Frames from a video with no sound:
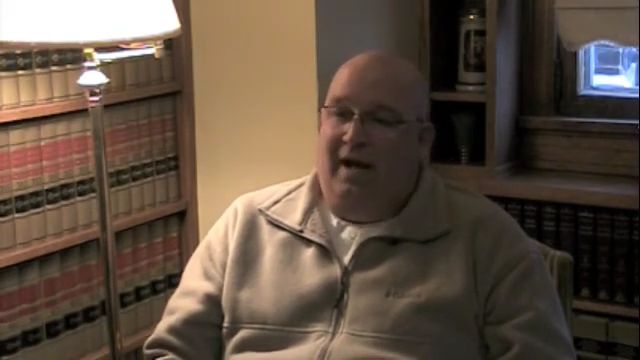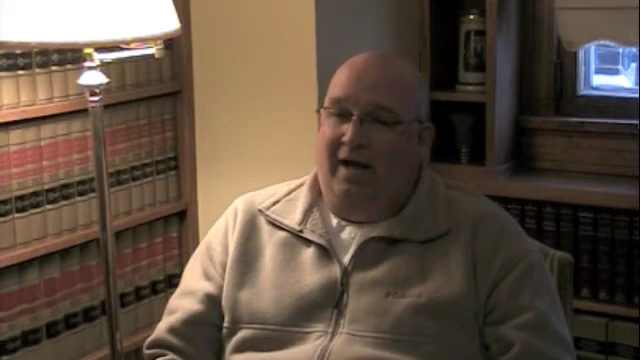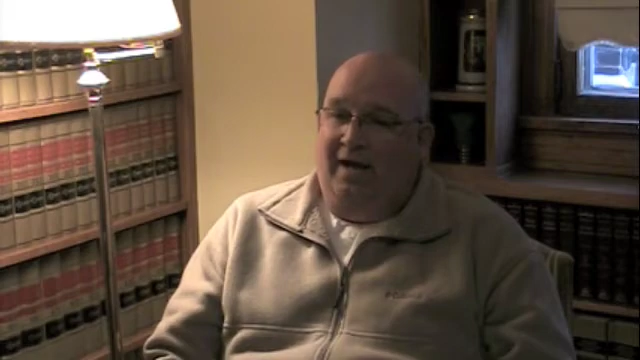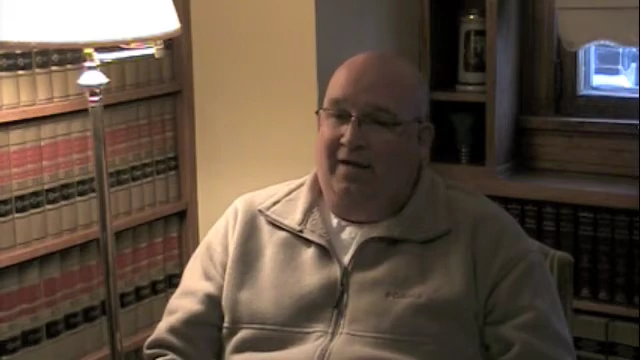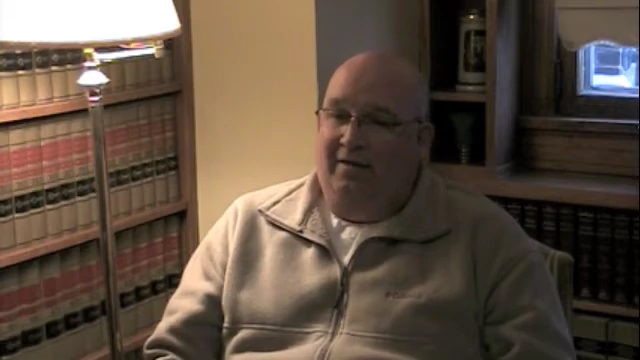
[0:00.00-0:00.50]

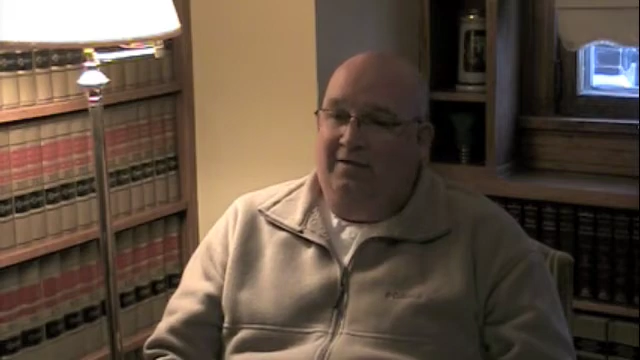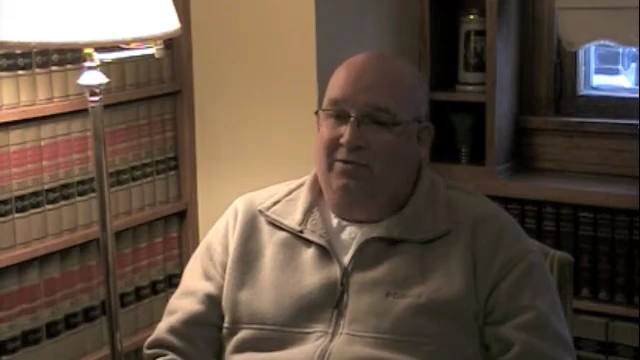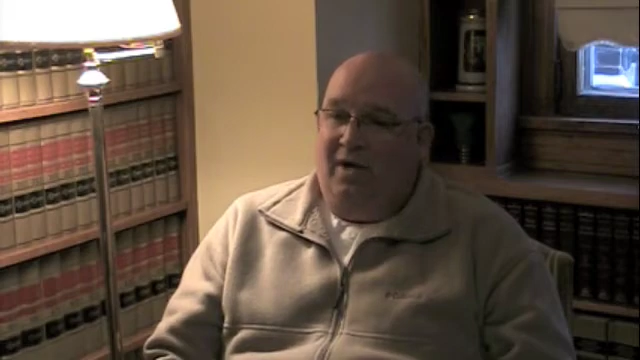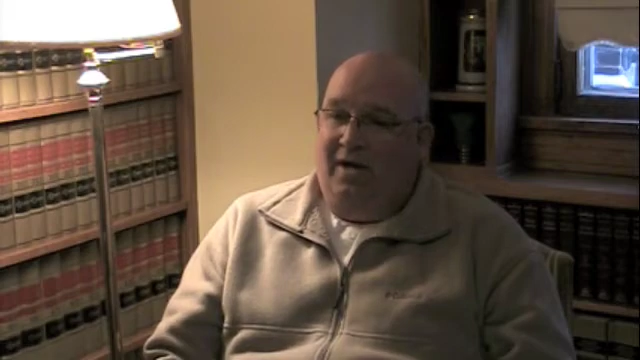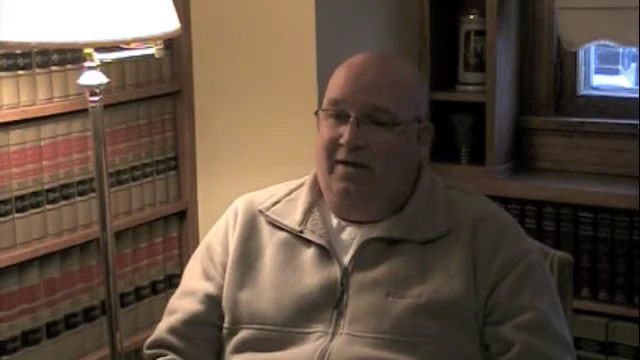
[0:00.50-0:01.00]
and
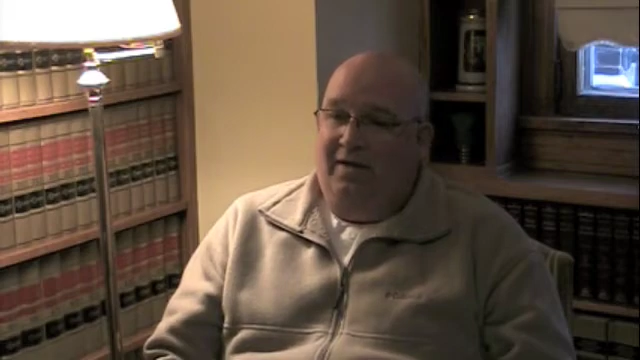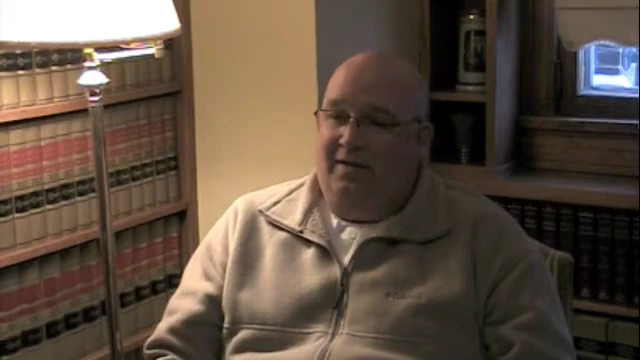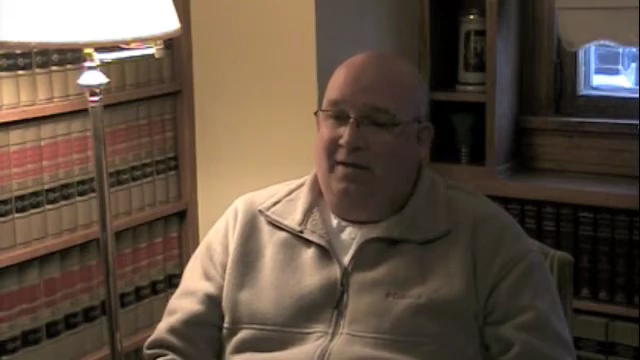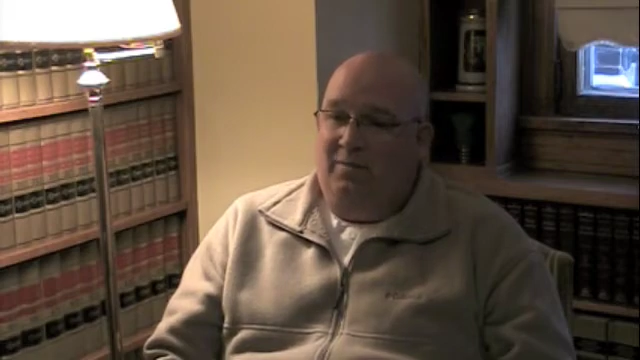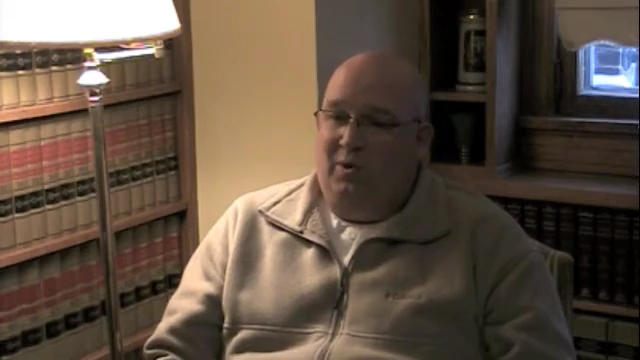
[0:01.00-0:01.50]
try and get
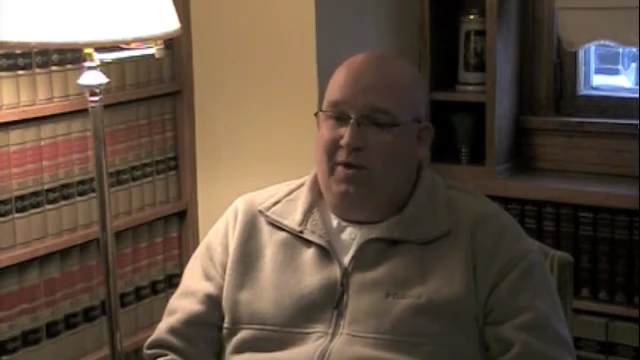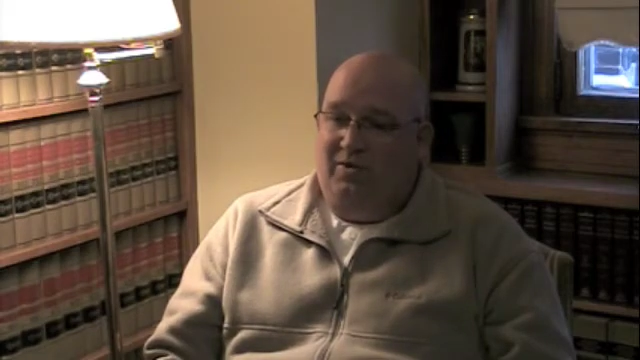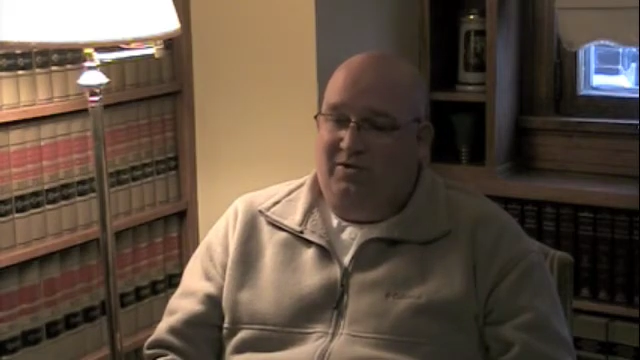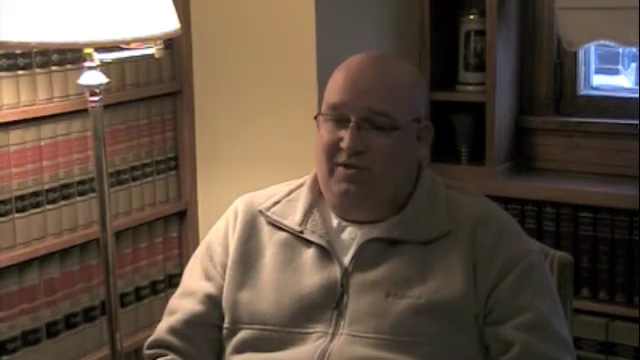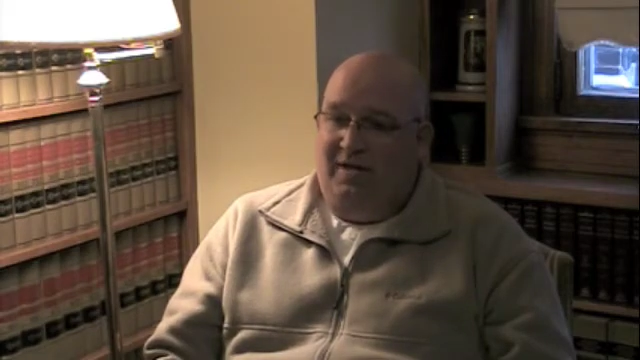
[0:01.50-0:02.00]
them to
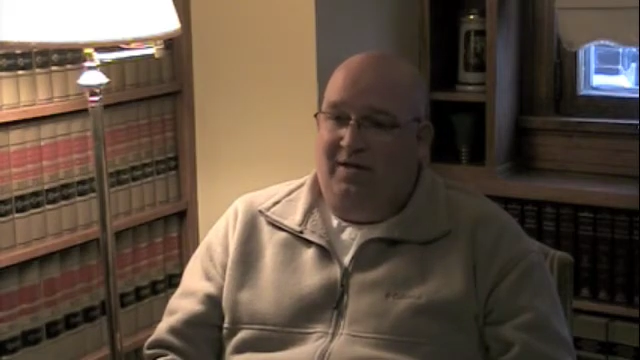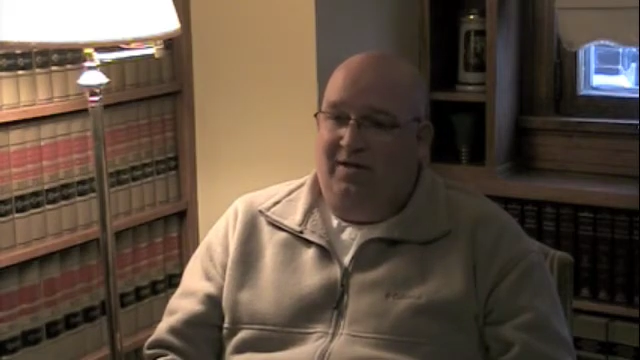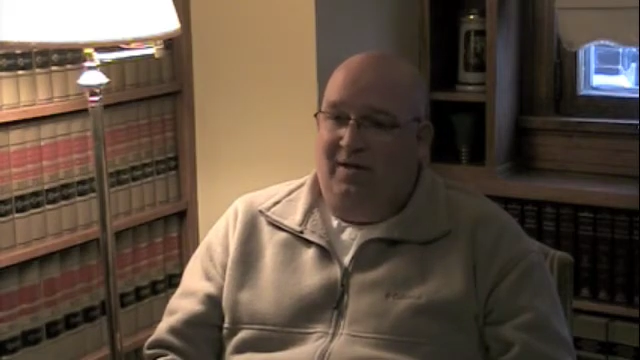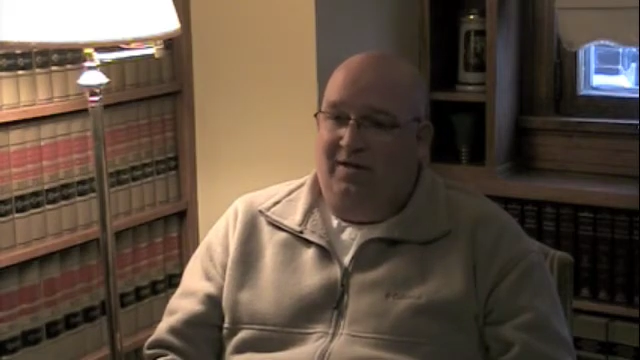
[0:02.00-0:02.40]
understand.